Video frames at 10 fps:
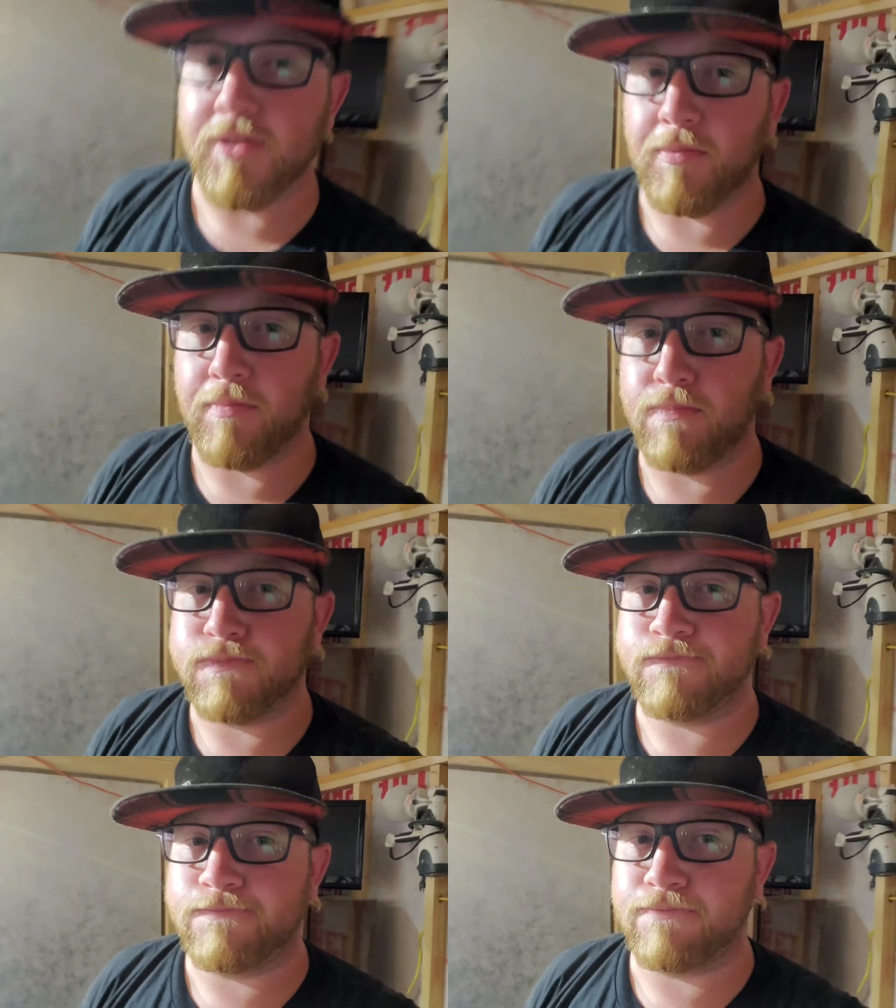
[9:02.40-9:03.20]
are
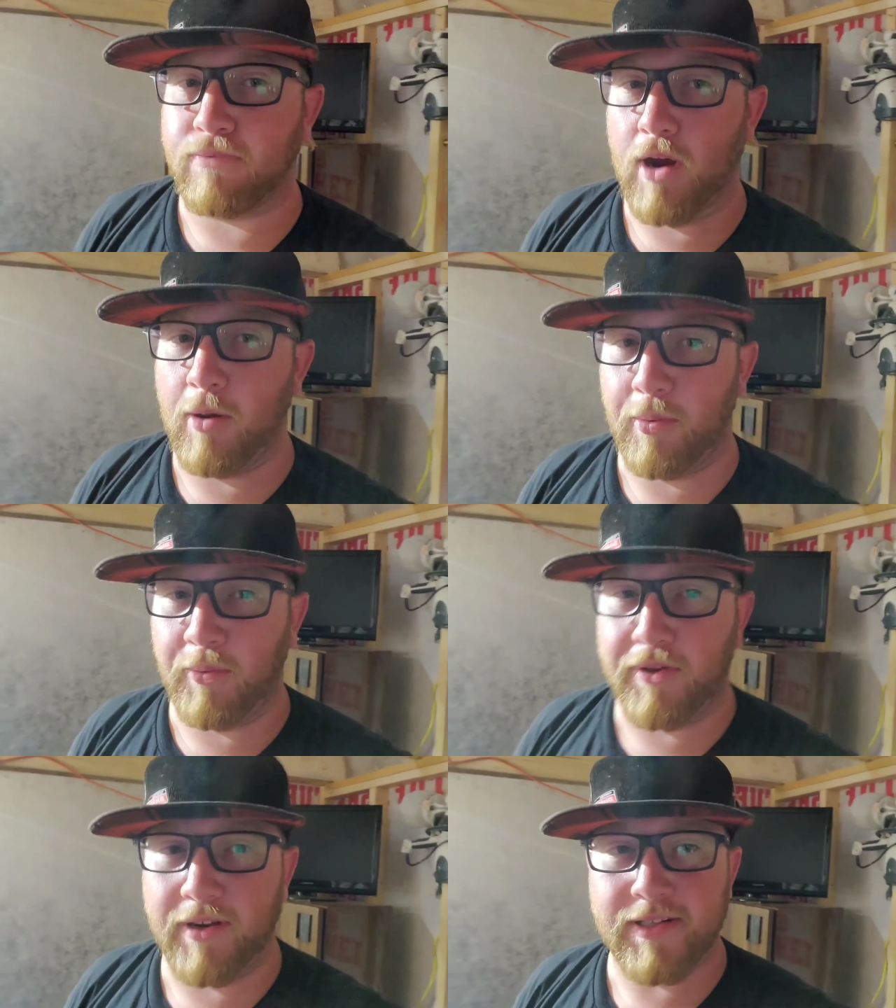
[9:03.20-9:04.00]

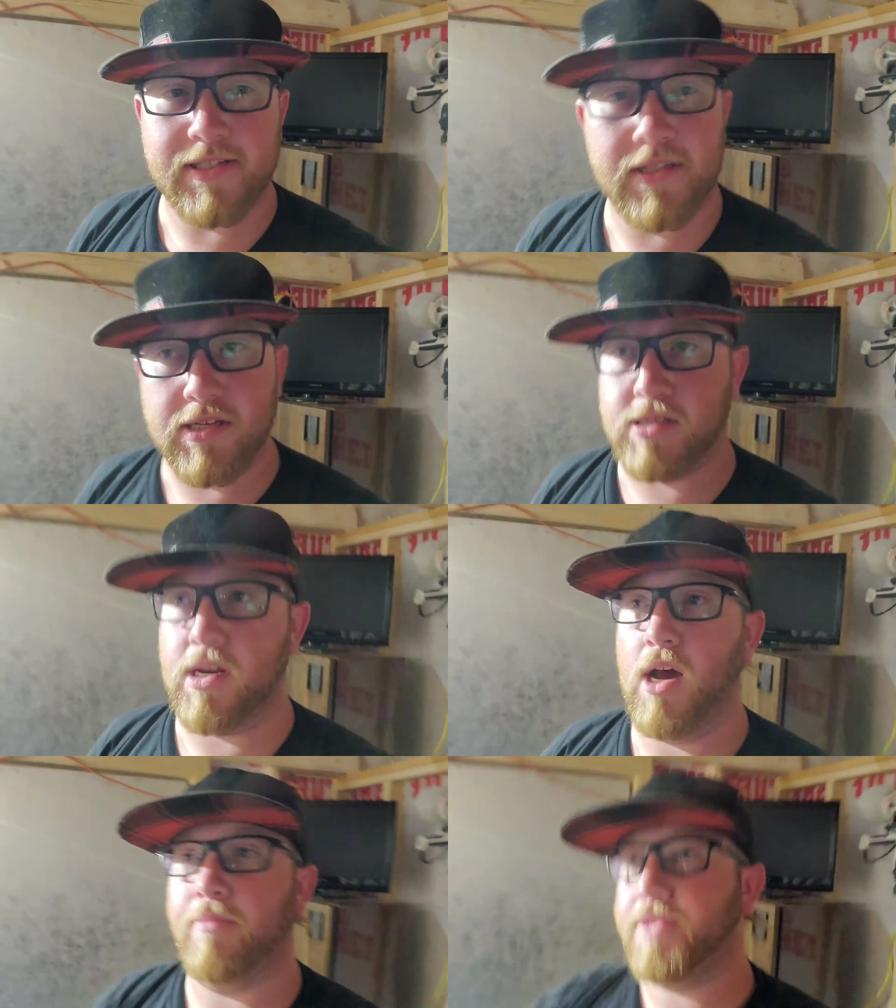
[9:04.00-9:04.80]
probably gonna see this
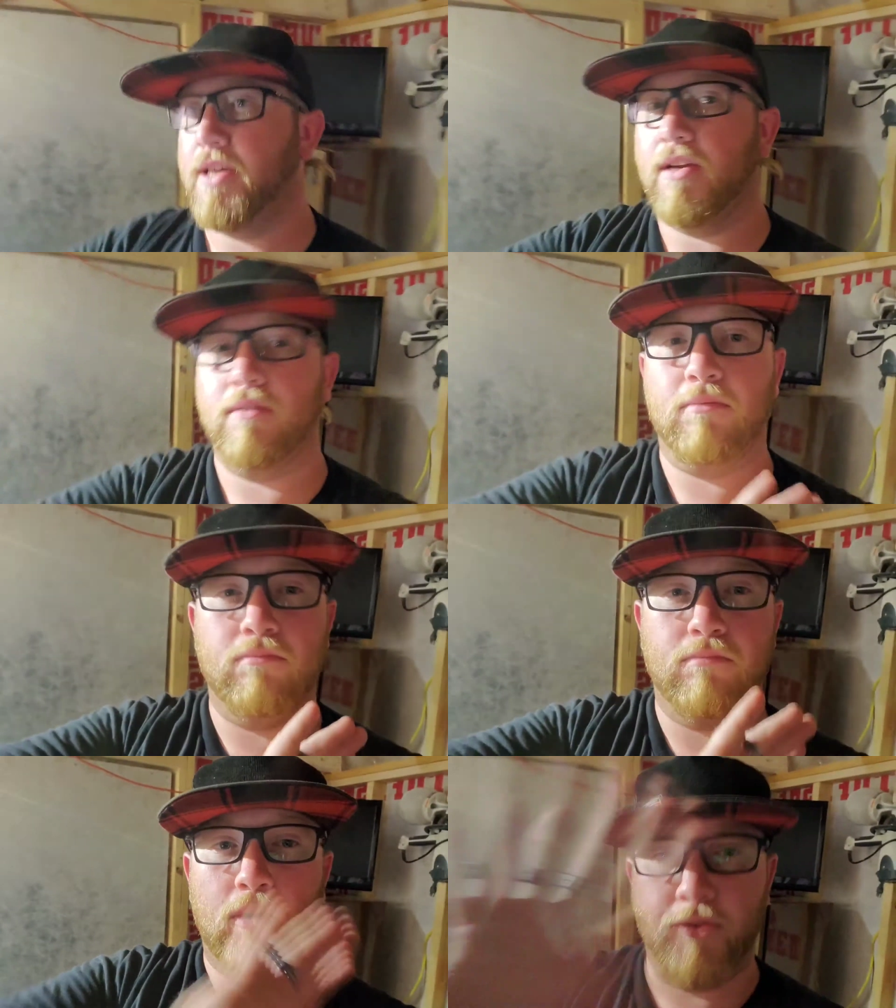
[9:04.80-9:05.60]
shop take
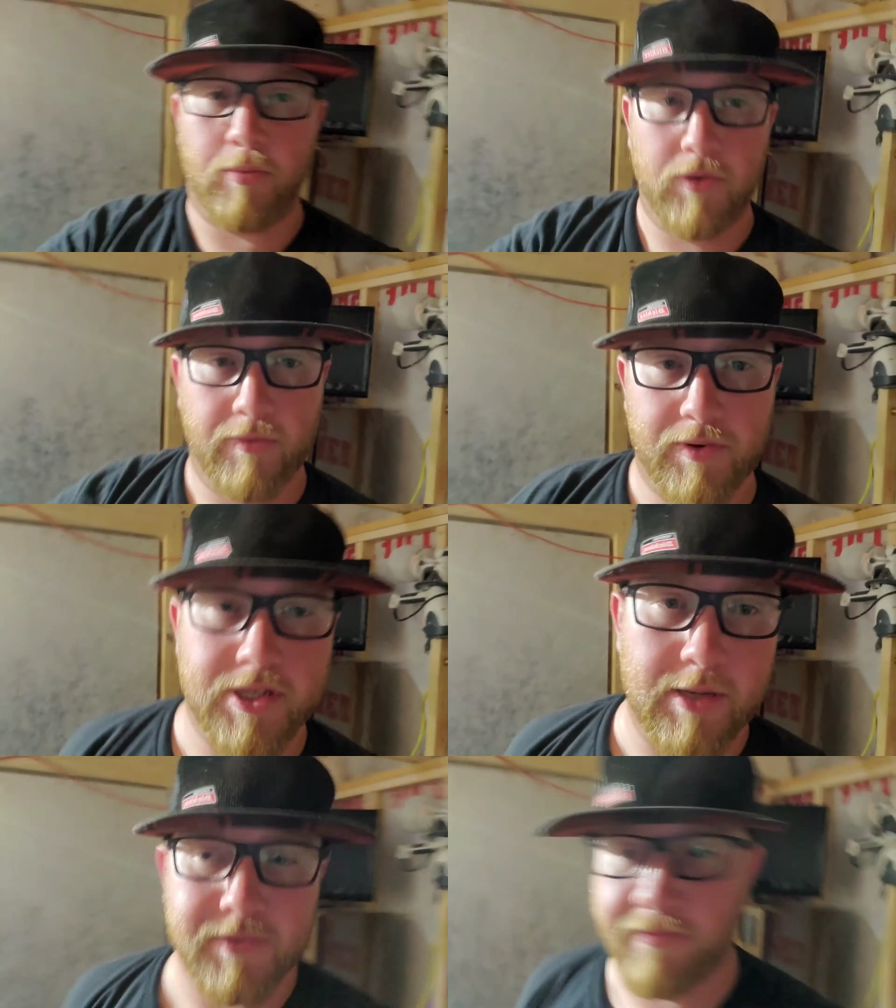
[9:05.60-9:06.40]
multiple different types of